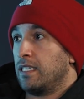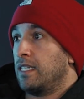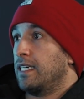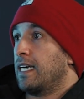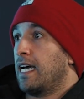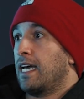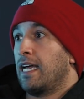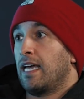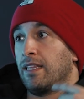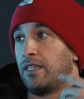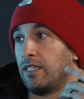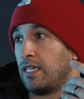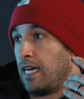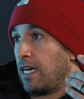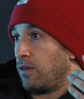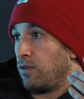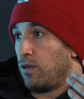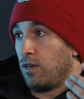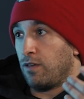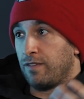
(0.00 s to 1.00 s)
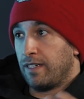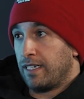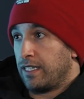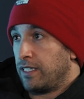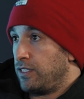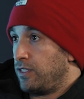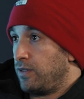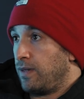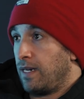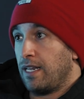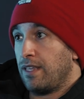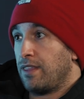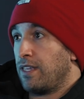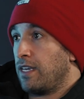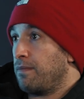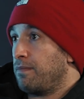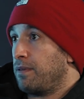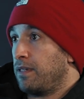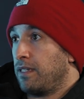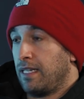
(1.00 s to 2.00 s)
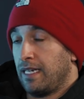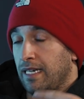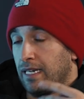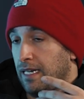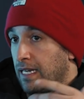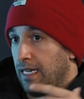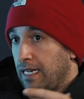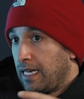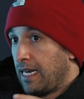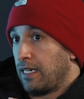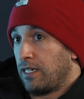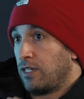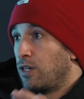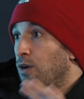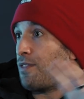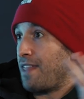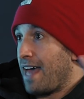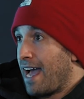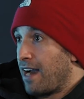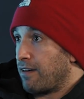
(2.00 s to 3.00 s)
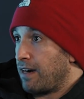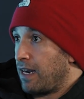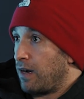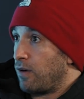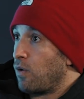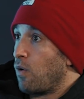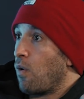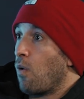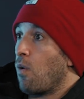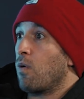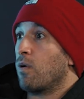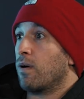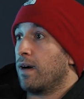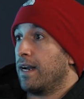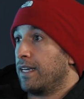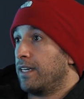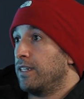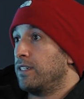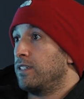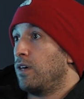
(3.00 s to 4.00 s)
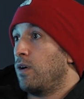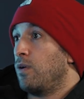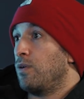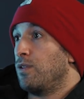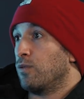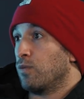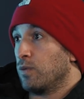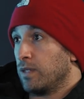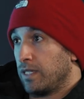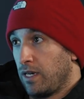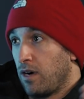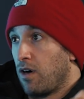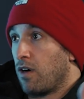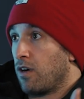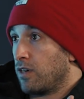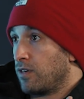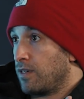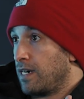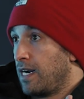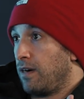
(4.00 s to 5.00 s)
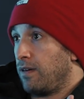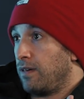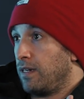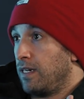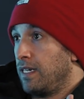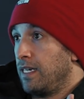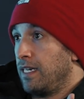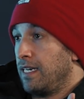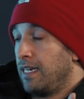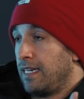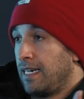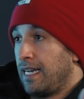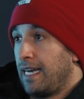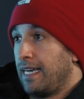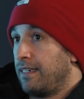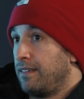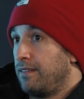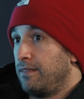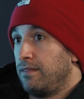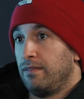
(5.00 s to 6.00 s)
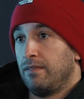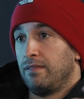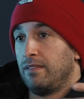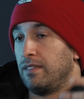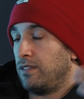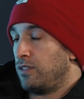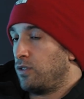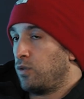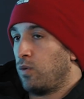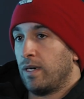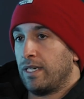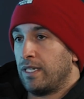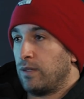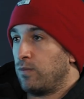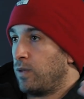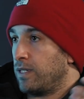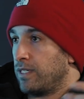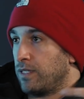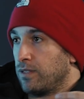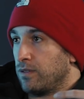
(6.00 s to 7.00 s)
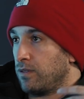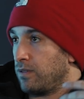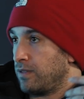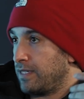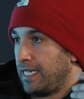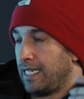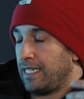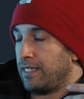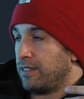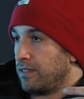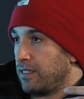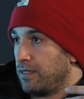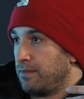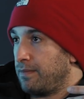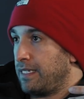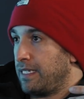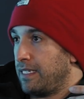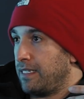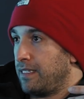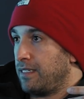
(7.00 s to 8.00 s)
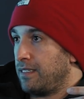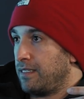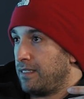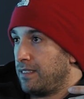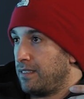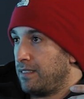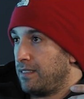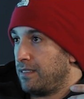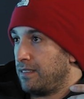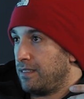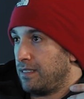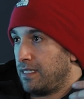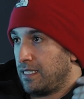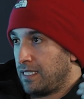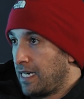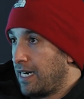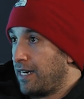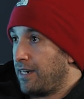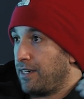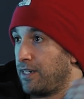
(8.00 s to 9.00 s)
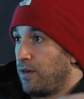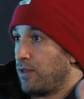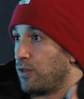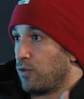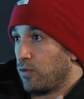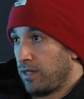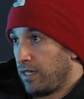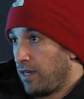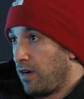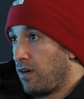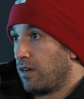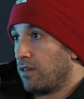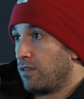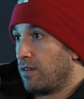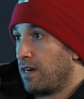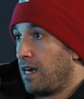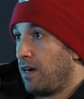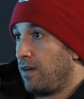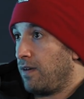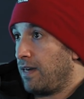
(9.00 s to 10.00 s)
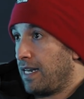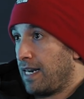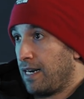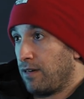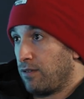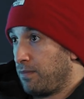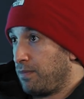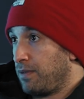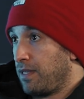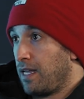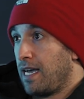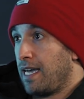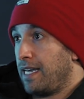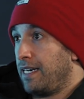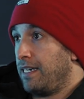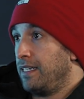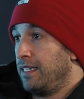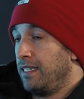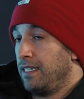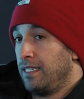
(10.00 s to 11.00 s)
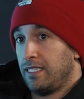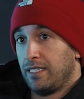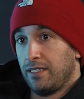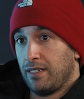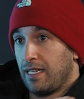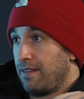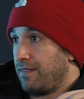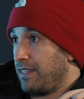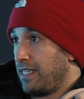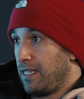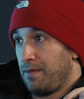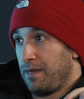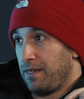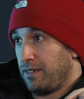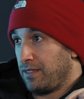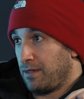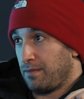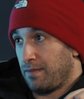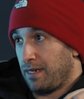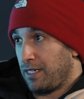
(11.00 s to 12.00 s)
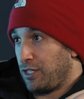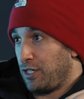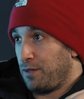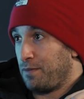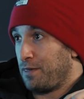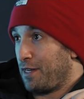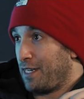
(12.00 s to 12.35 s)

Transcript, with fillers: Like I don't know if I could do anything, but like I go that route, or I could go the really hard route. And the 21-year-old ignorant me decided to go the really hard route. And I replied, still have the emails in my Gmail.